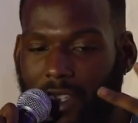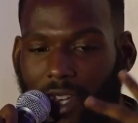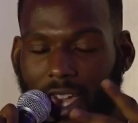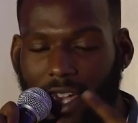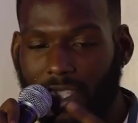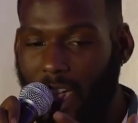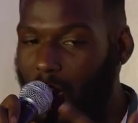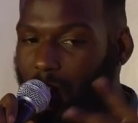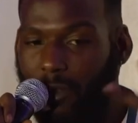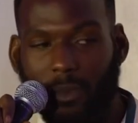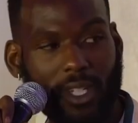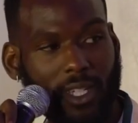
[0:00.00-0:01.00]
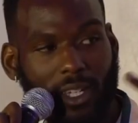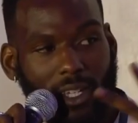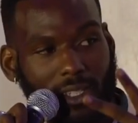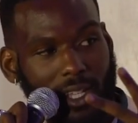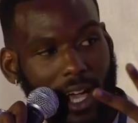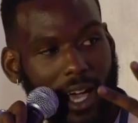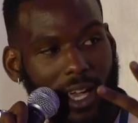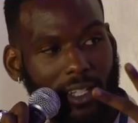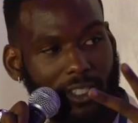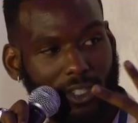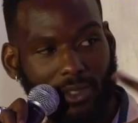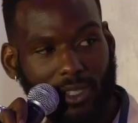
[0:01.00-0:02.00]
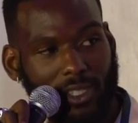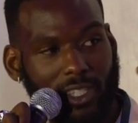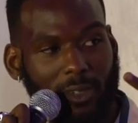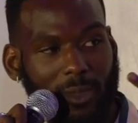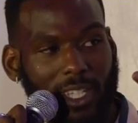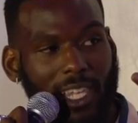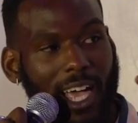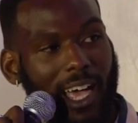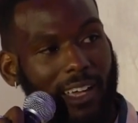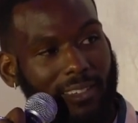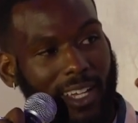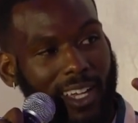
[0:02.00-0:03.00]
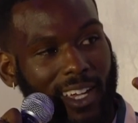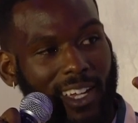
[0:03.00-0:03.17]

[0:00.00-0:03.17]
the next however many years God chooses to keep me alive?